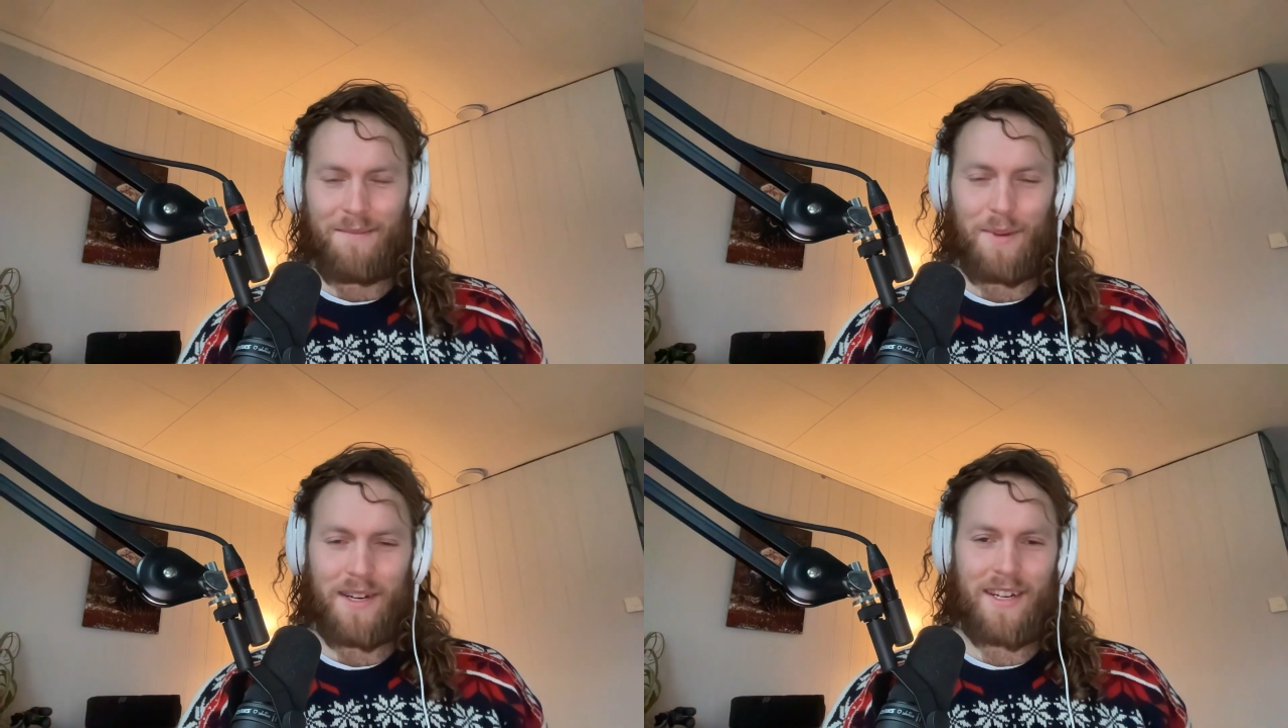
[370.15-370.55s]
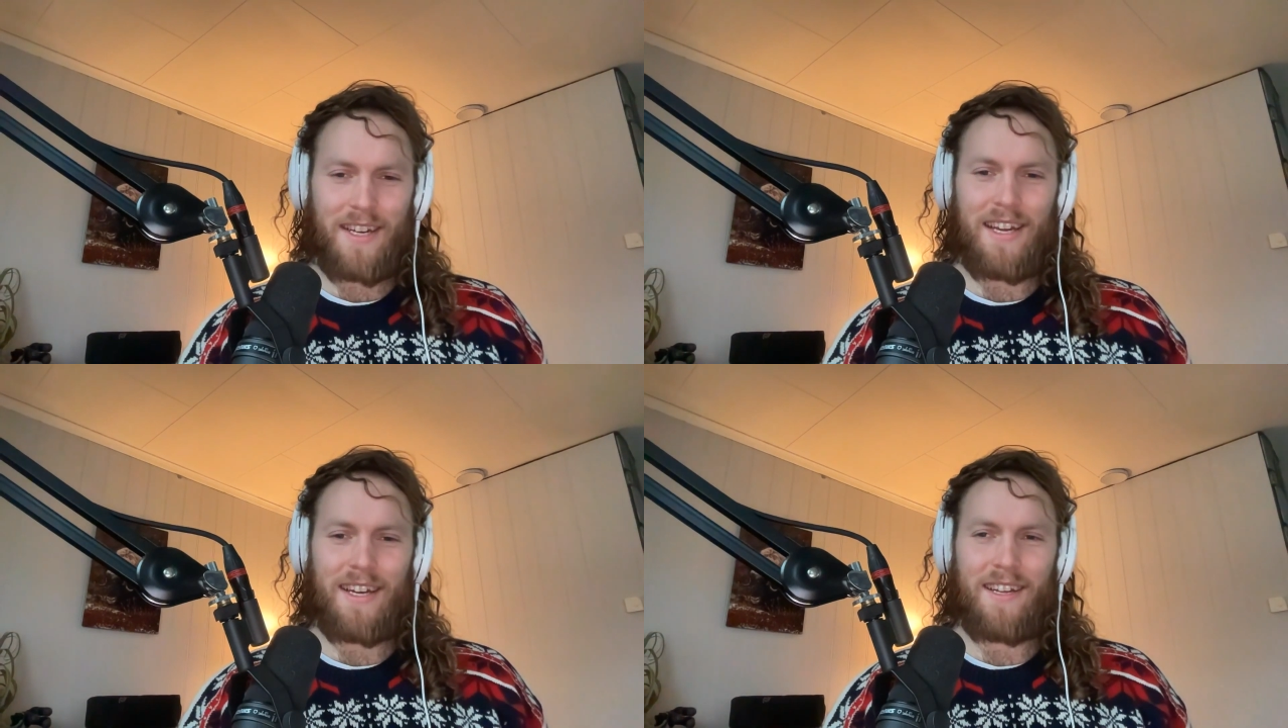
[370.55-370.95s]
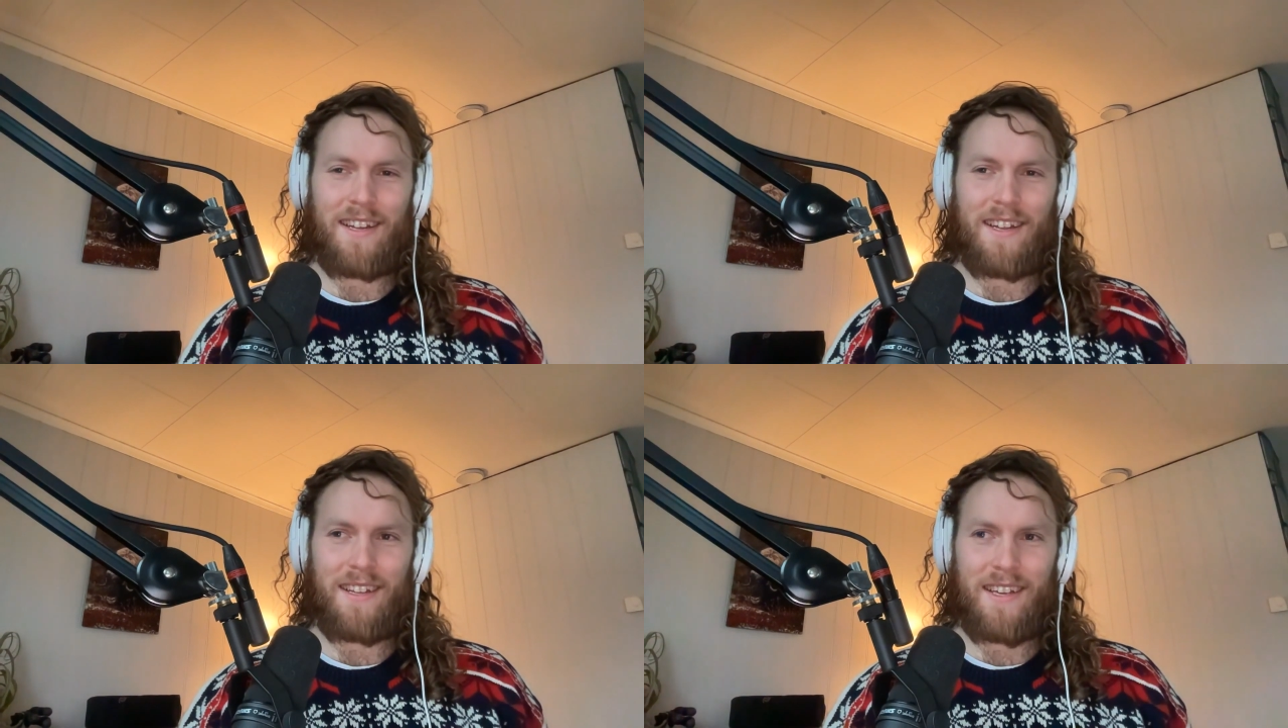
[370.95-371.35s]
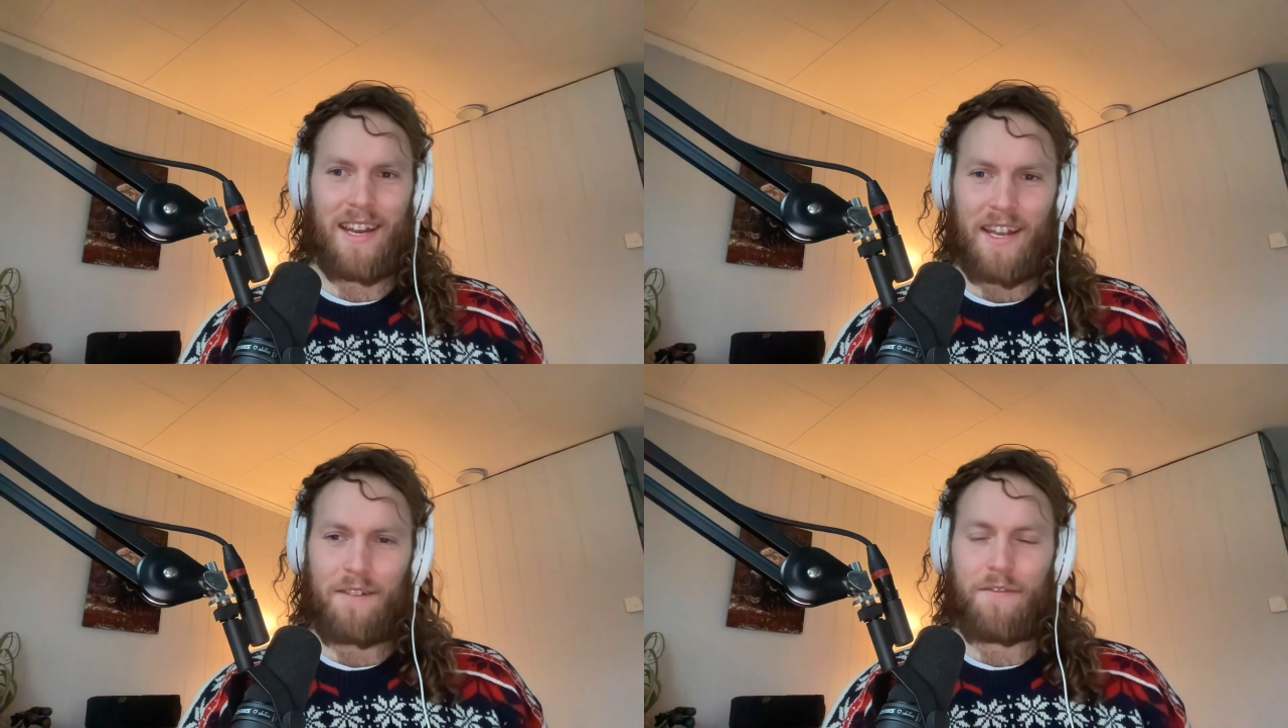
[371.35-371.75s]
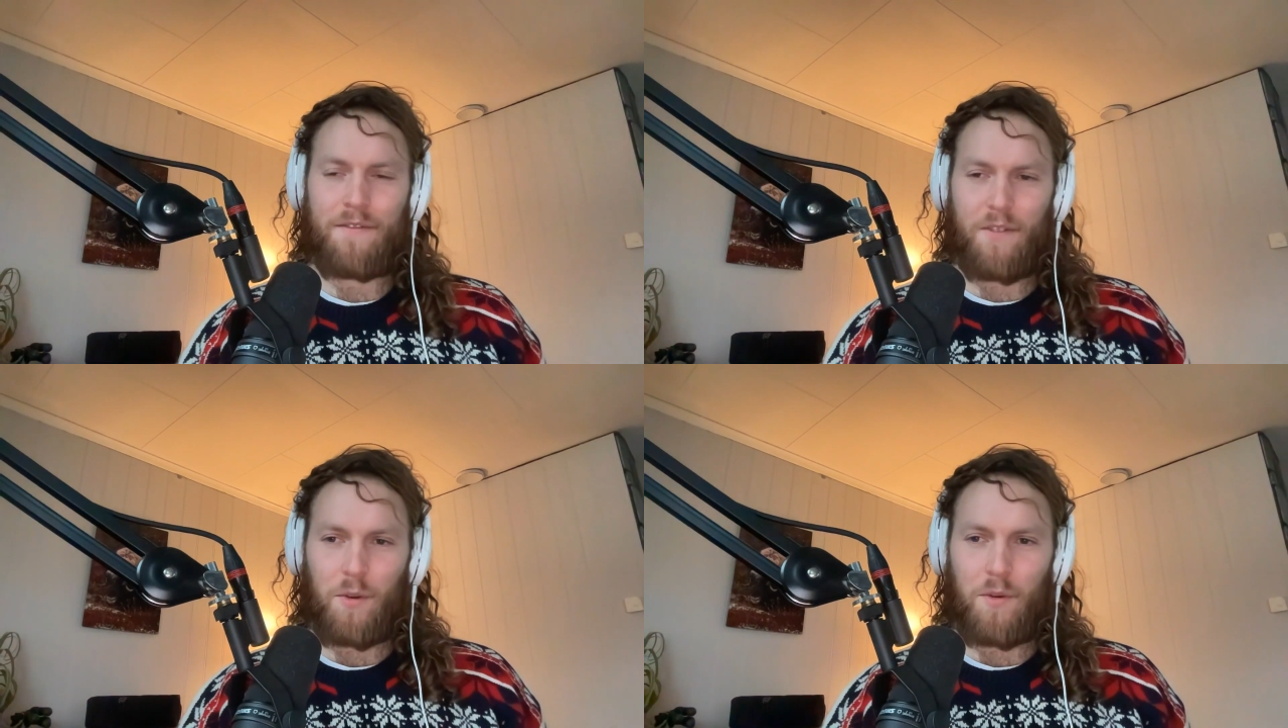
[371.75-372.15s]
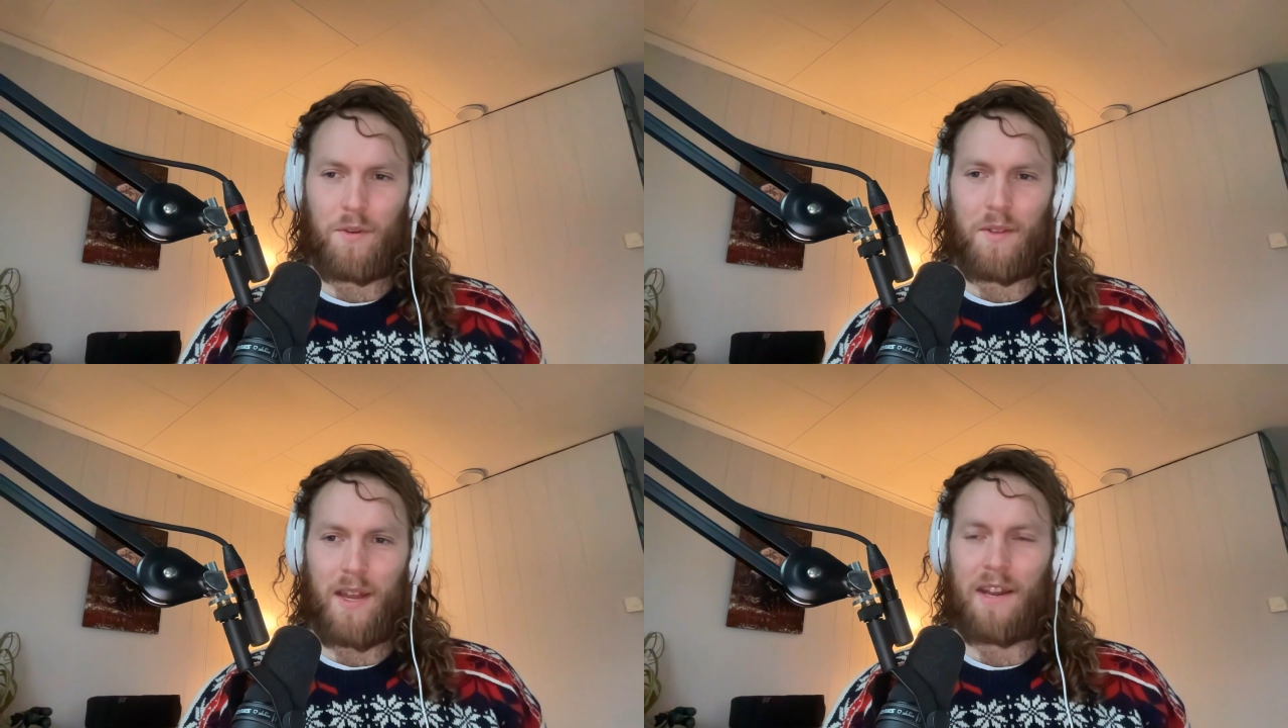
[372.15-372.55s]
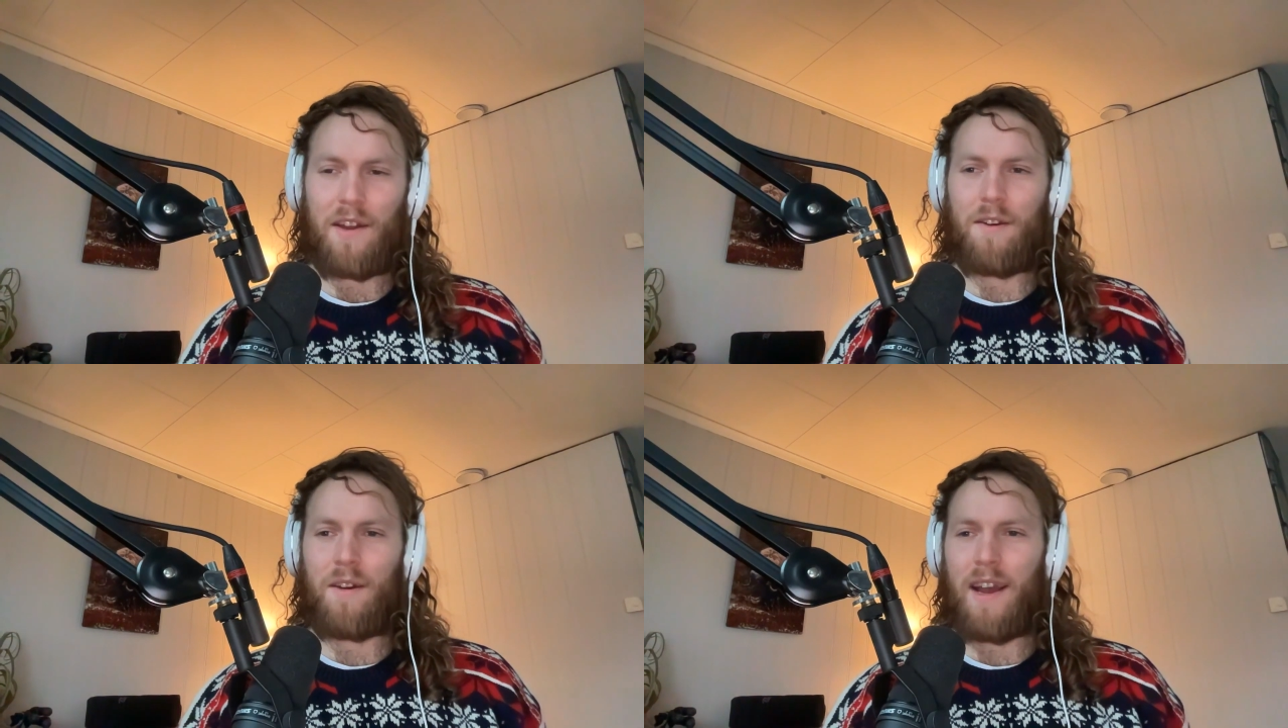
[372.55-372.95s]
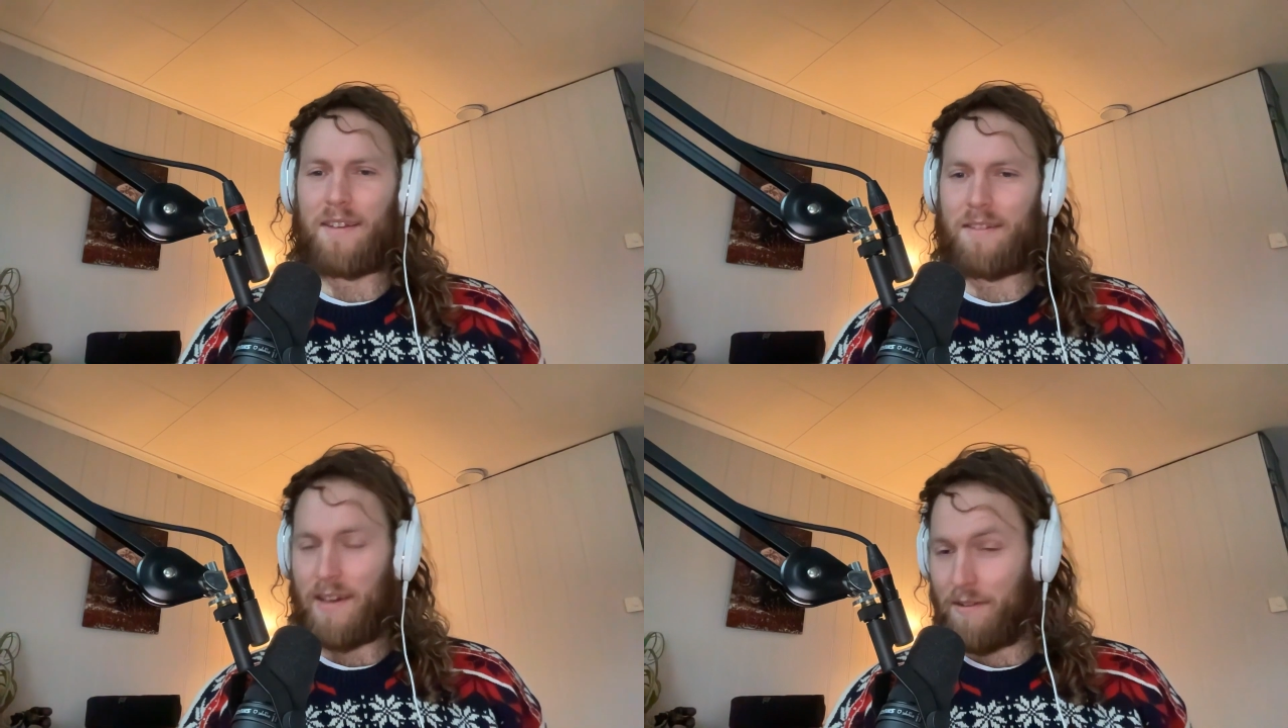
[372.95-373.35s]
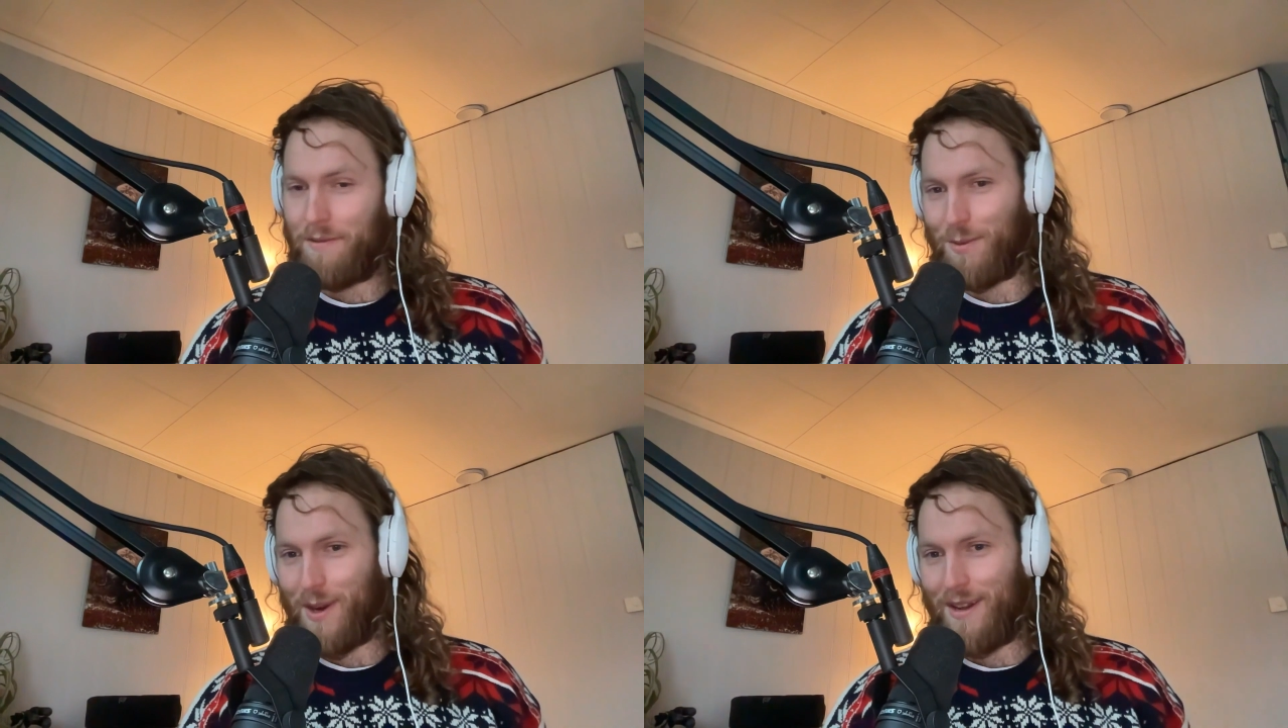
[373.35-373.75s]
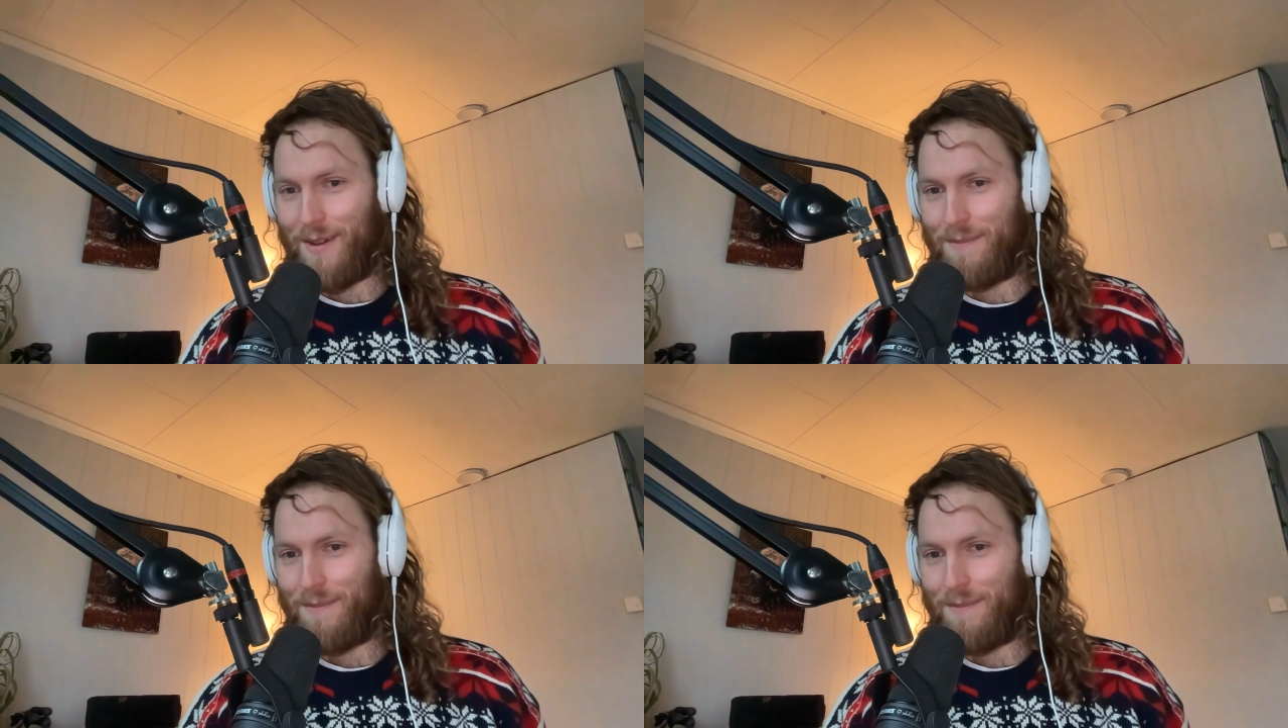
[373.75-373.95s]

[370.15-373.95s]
But getting food that I know has lived well